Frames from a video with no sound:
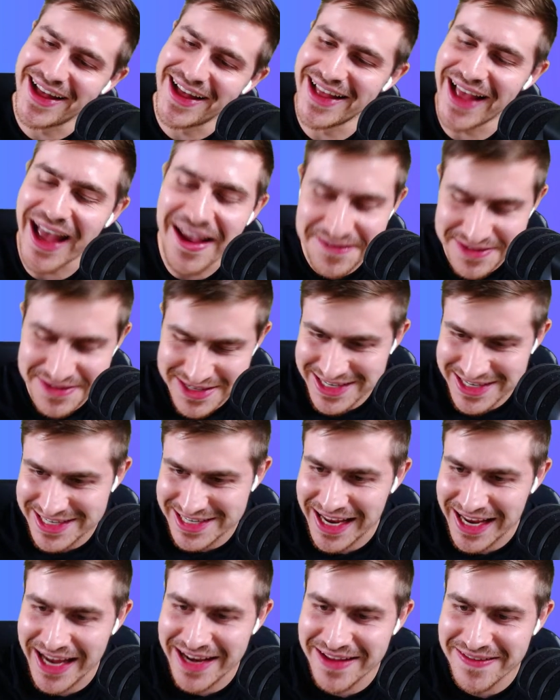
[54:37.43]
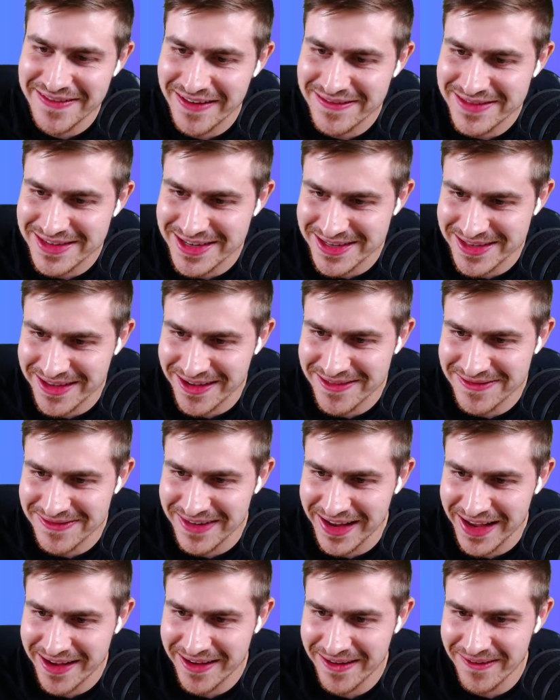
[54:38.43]
F's in chat if you have to start
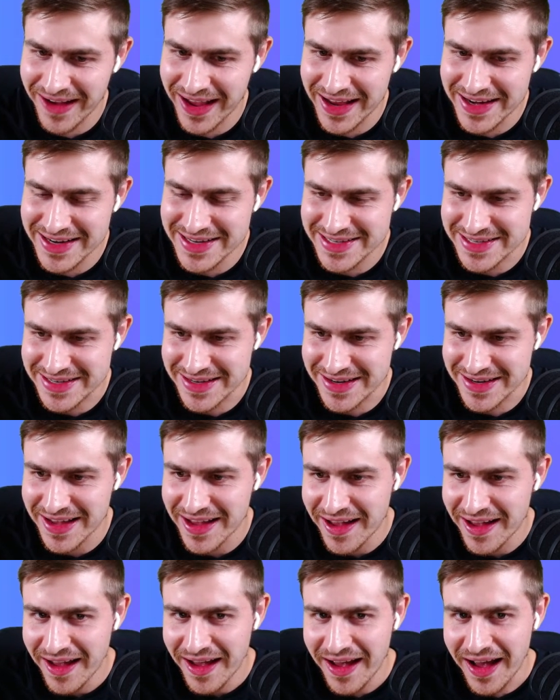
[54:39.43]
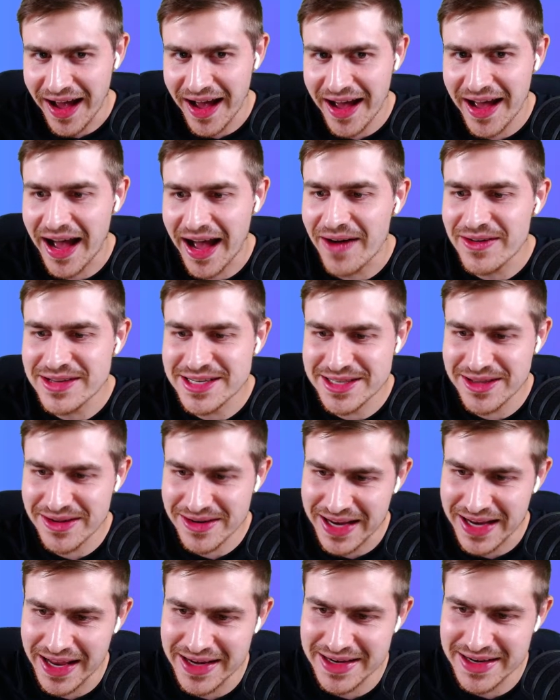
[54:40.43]
Flecken or Henderson. I would
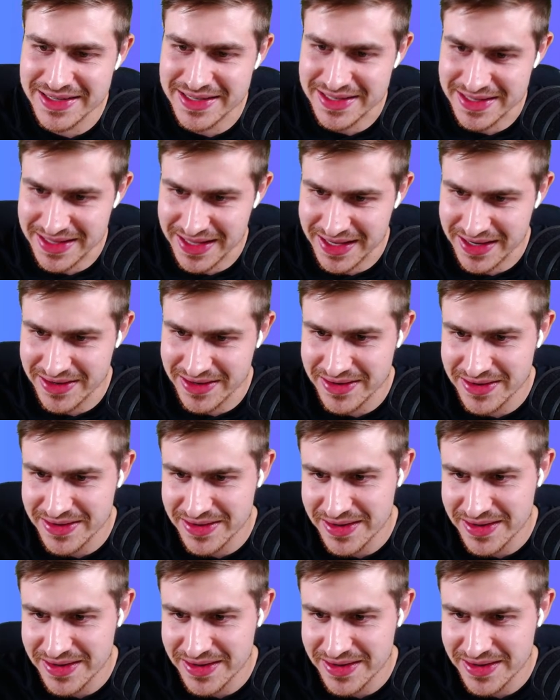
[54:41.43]
start Henderson then.